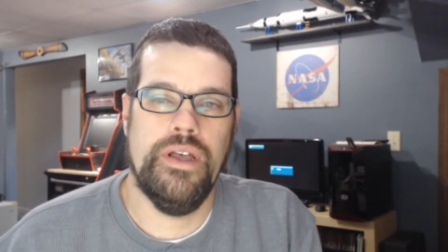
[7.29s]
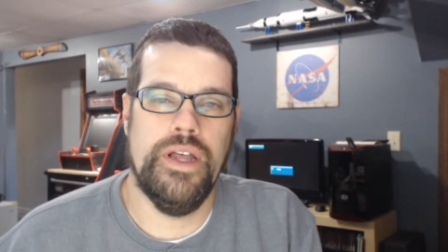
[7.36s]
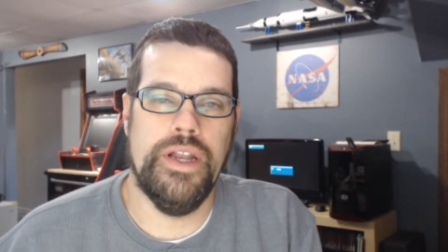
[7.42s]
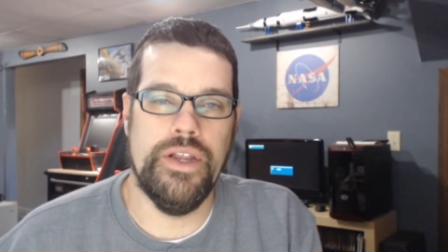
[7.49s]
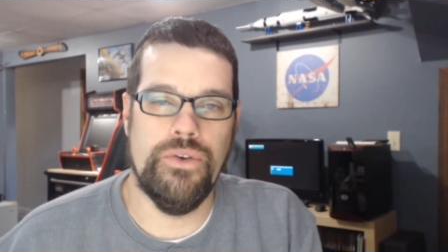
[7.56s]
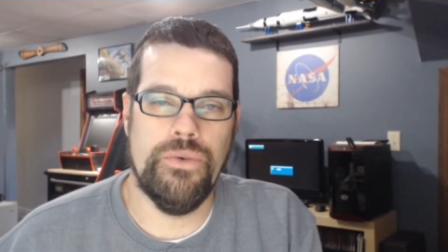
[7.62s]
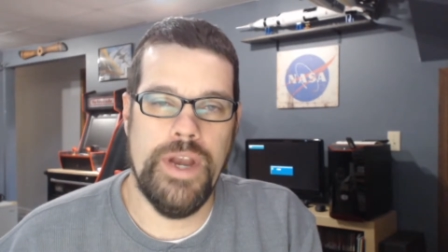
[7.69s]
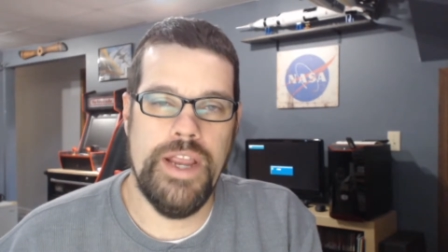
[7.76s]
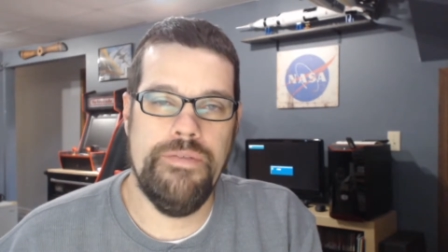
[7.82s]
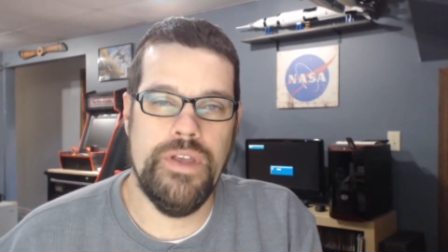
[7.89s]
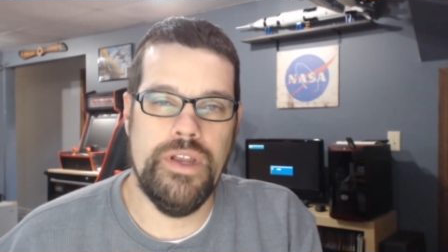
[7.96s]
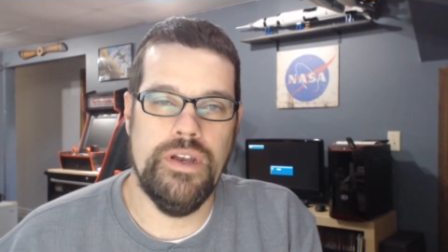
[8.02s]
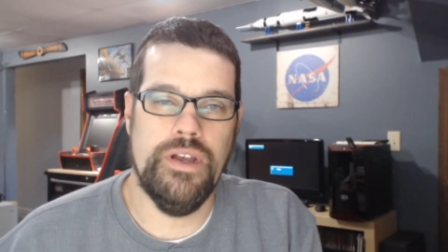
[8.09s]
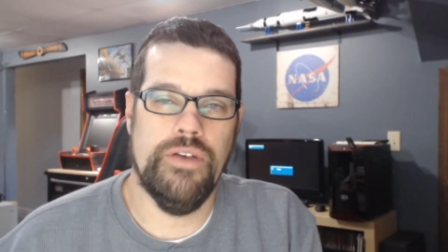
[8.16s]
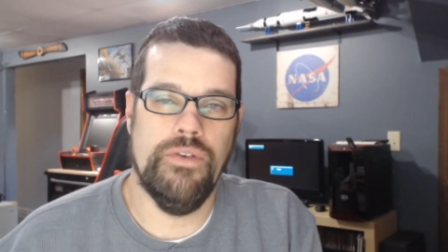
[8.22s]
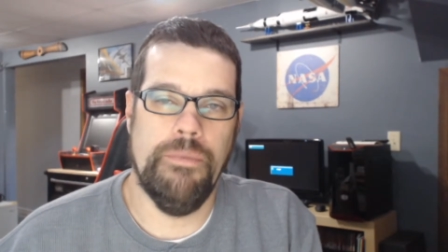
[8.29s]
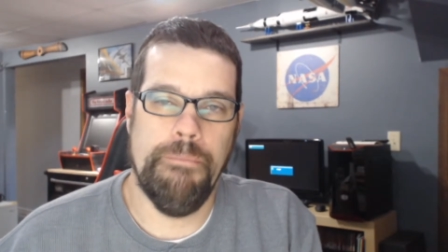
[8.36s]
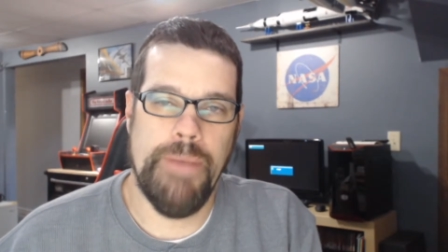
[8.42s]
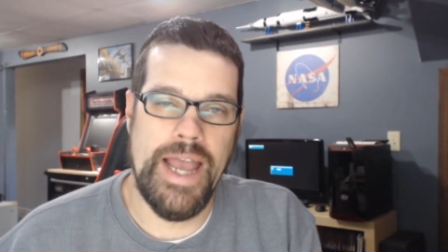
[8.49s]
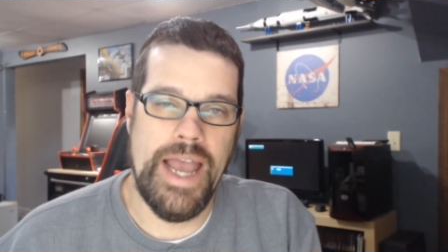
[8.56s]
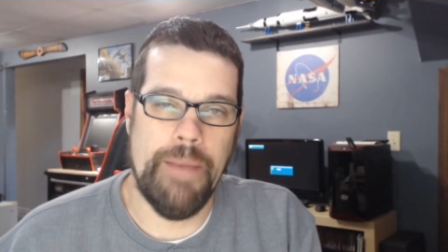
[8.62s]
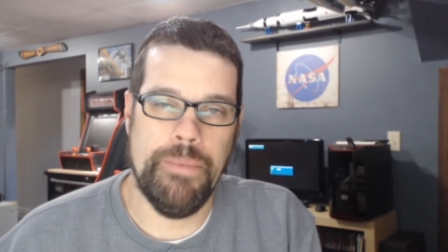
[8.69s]
an engraving of a
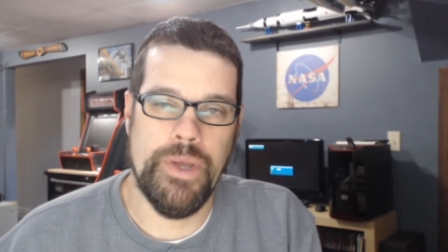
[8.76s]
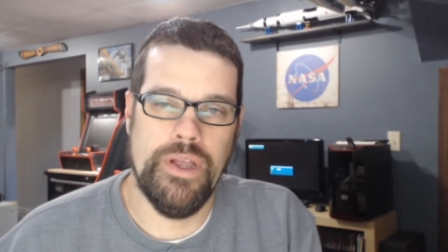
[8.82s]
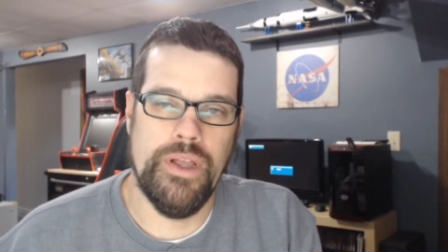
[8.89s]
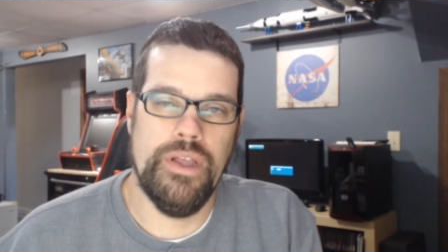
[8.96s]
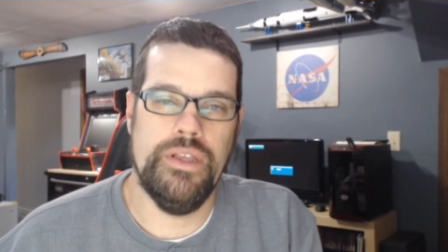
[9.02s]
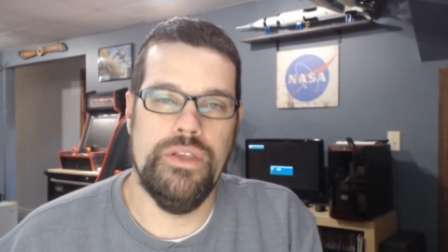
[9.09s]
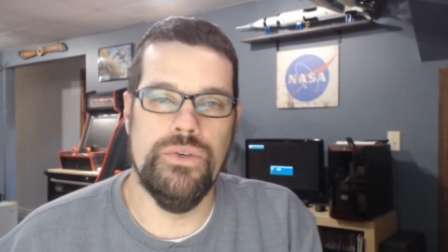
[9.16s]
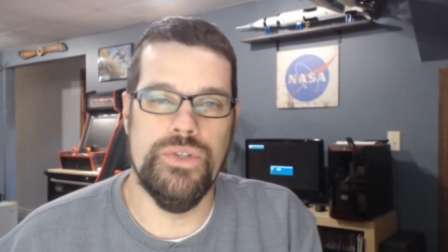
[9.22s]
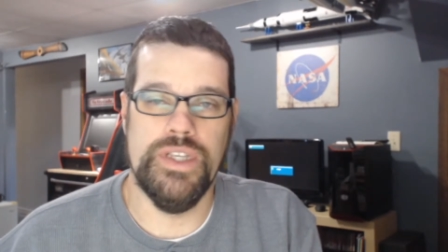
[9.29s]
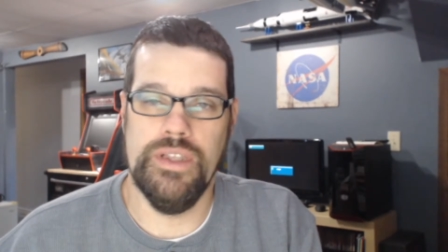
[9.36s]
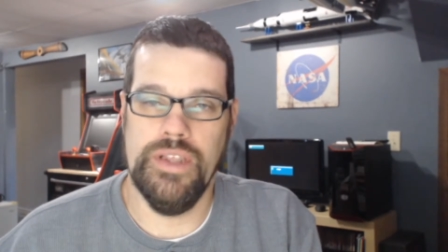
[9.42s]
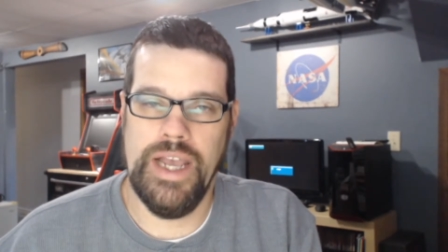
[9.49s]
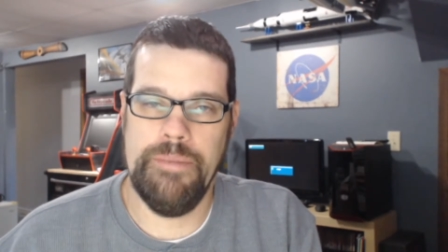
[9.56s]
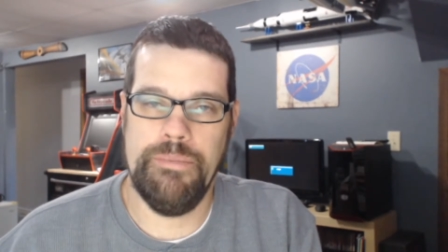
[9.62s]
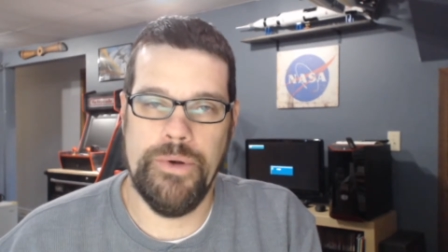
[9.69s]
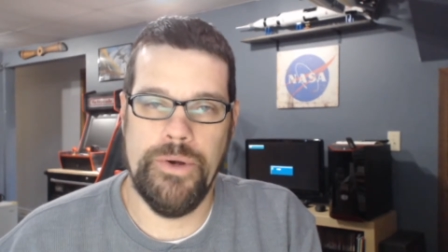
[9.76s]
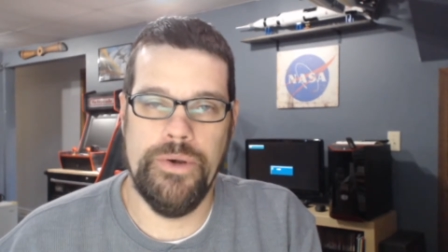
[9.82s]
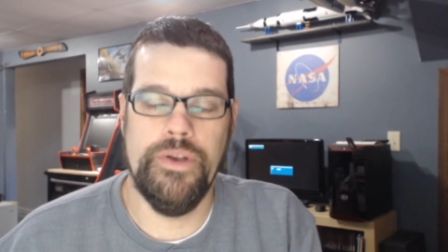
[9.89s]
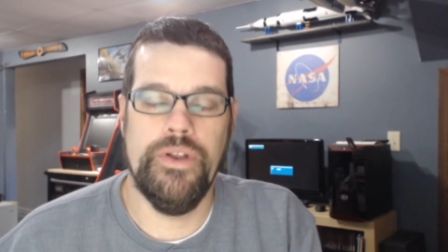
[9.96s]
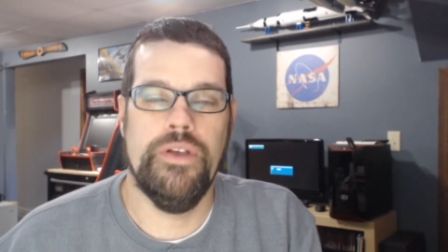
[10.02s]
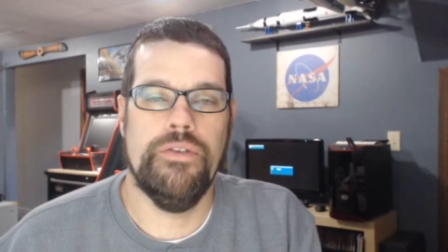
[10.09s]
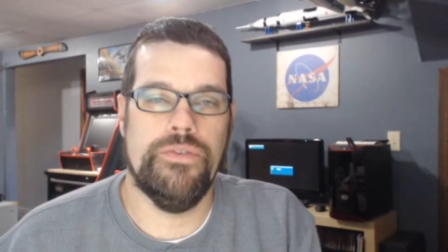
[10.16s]
map using
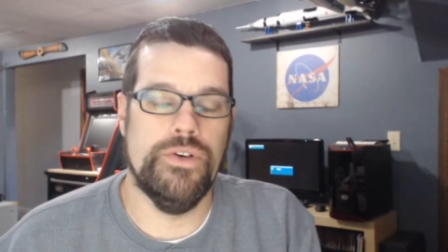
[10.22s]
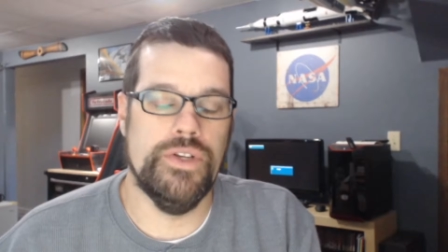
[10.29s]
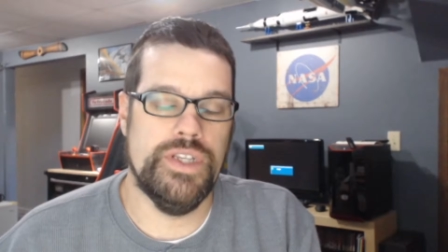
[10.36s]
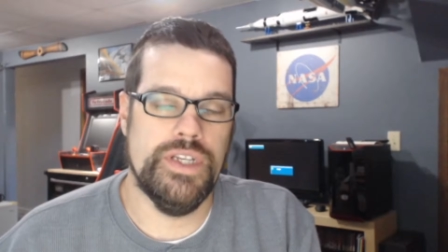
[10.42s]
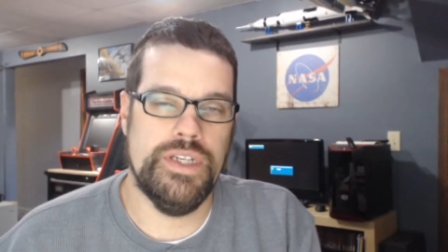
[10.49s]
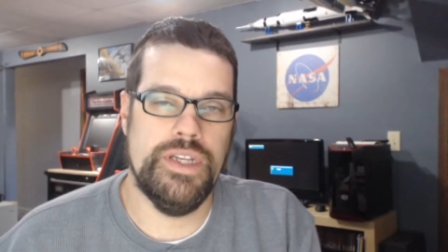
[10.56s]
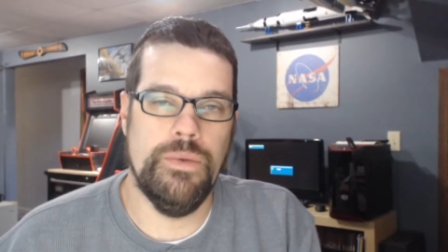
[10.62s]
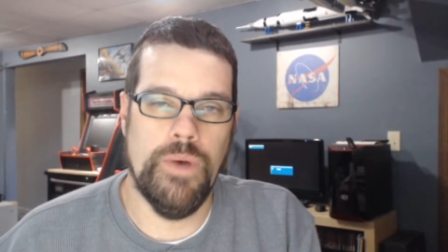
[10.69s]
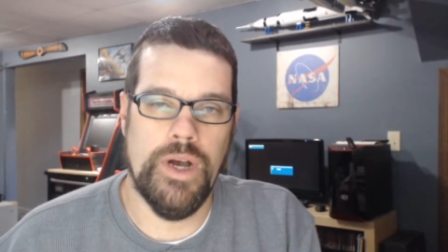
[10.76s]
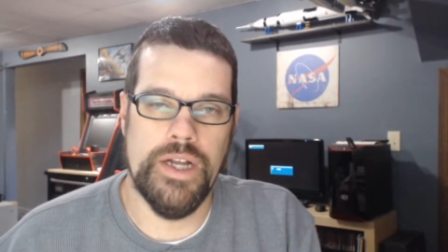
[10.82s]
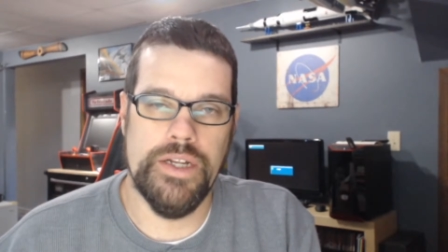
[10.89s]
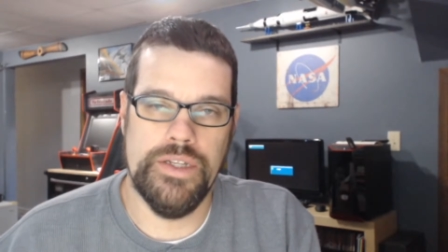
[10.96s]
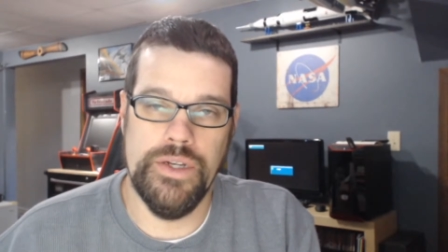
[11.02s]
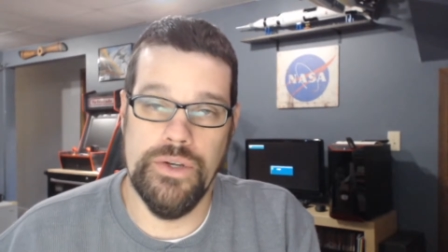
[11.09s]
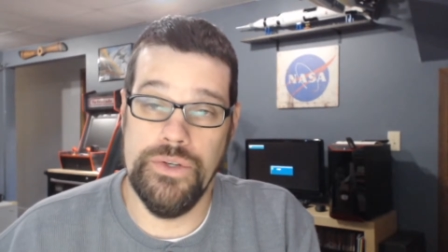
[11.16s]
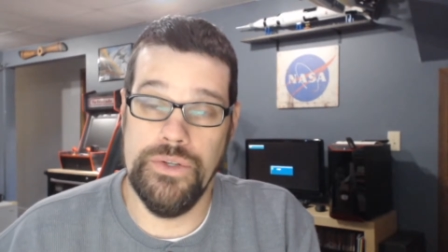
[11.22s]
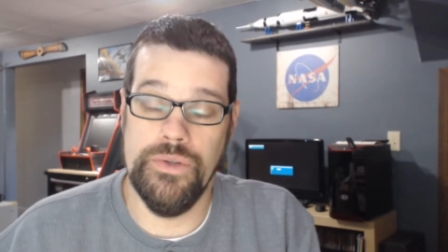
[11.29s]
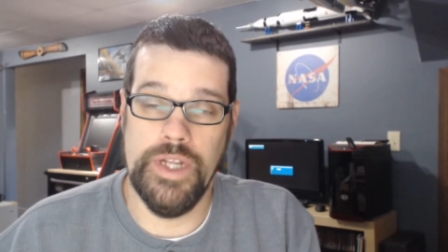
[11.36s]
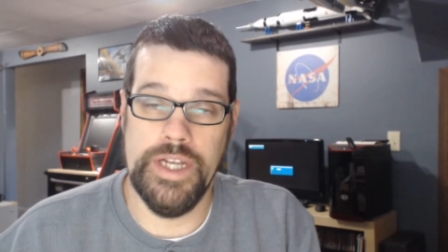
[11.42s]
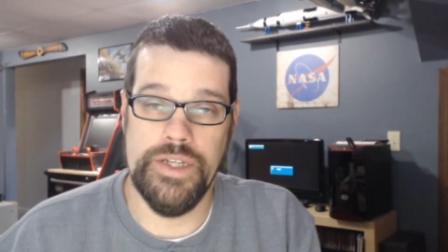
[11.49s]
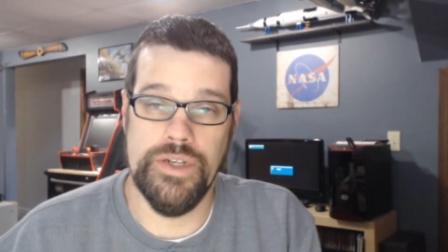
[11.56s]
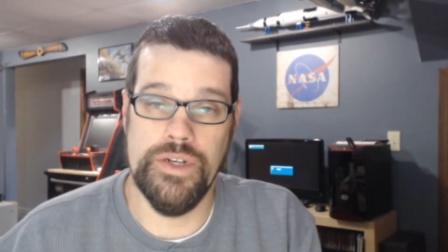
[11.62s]
Lightburn for a sixty watt C O
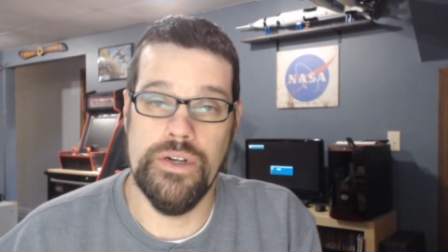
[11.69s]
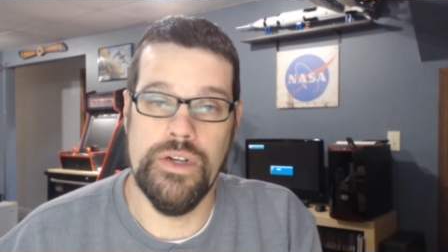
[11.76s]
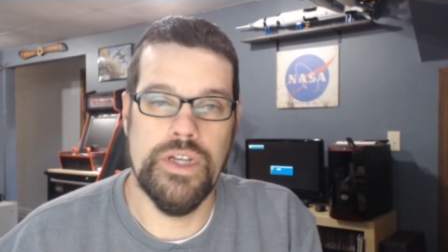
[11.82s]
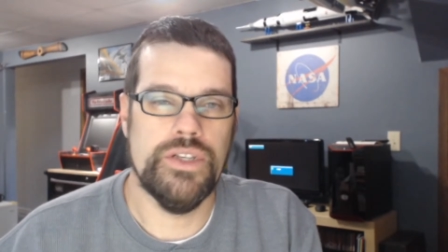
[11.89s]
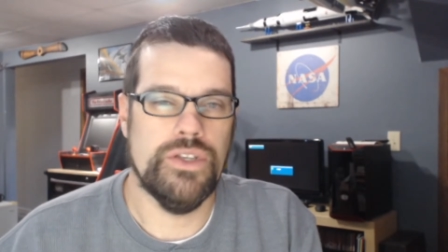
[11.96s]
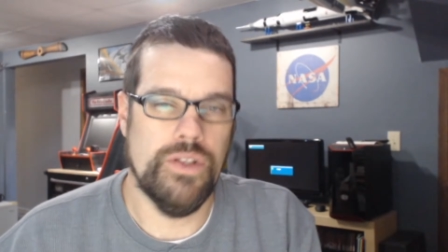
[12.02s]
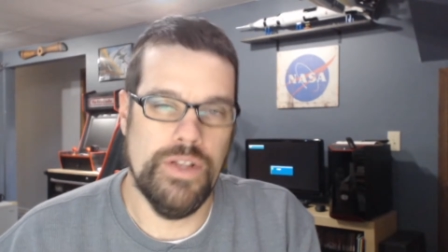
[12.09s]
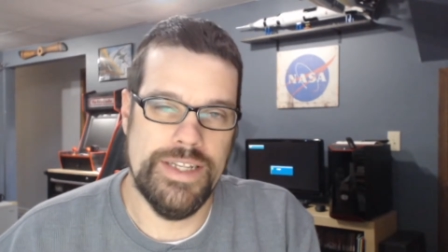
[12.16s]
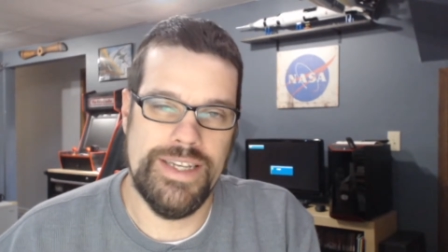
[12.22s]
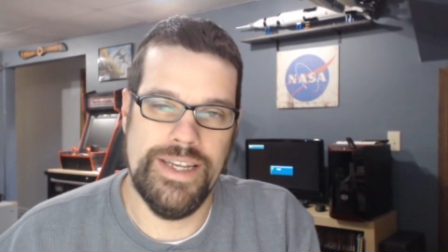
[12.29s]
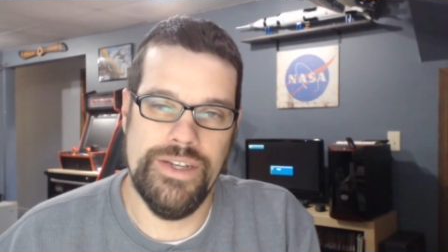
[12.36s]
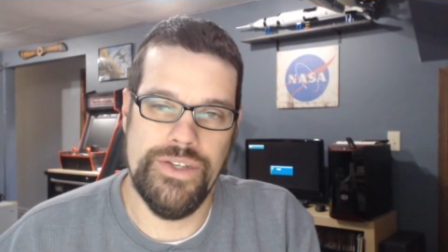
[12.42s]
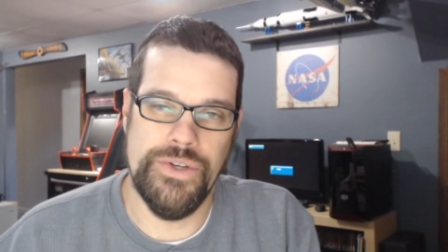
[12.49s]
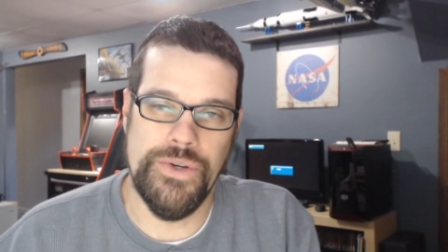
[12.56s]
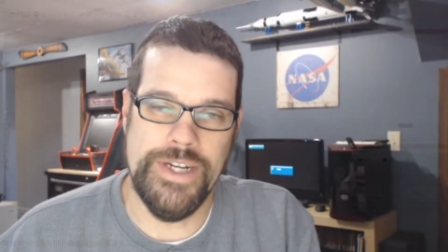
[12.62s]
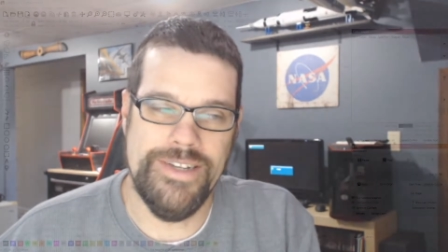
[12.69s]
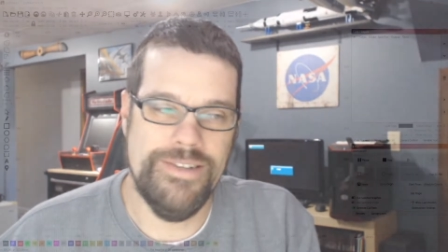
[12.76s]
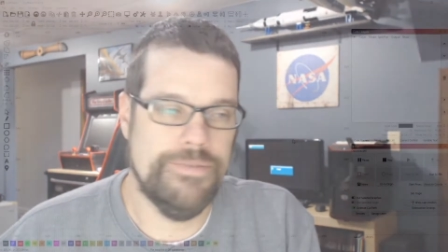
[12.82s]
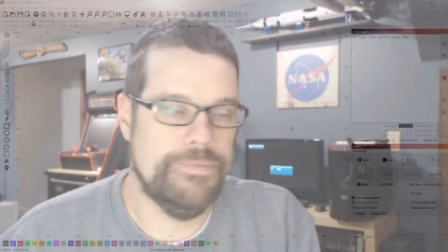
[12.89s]
two laser. So let's get to it.